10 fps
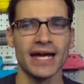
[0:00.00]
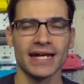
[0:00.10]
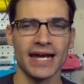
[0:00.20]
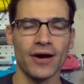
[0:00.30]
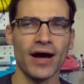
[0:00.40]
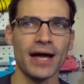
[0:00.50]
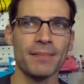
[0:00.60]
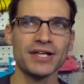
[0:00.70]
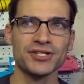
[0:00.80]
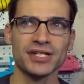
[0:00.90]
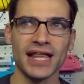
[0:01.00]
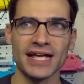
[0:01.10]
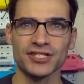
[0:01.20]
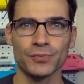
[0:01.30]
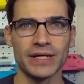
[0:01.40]
Now, I mentioned
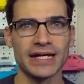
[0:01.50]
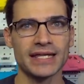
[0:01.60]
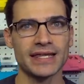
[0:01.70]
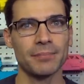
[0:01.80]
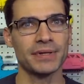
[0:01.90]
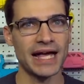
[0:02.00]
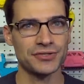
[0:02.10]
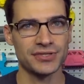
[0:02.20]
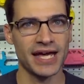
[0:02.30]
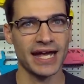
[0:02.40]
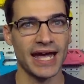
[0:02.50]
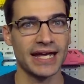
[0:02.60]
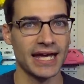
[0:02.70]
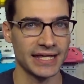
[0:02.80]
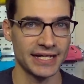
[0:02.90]
last week that Blaster Tech
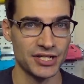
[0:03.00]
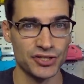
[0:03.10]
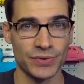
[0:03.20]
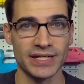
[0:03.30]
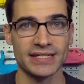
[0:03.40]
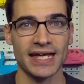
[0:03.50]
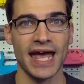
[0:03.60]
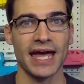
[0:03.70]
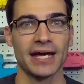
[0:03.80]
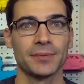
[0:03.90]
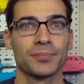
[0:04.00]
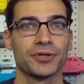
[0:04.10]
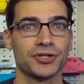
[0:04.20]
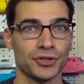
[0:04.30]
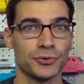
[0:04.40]
and Kelly Industries had
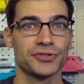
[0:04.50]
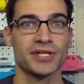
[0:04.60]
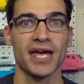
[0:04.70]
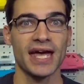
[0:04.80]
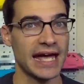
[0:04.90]
produced